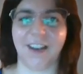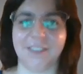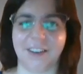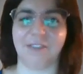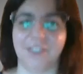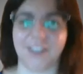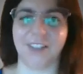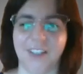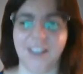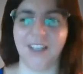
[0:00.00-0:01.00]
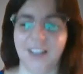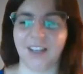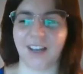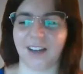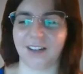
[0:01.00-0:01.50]
I definitely,
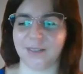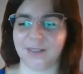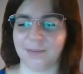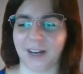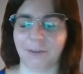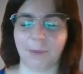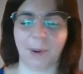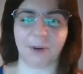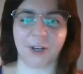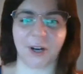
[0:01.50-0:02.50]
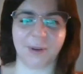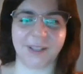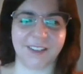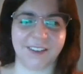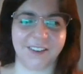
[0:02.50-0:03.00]
I remember going
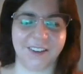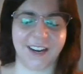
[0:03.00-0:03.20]
there,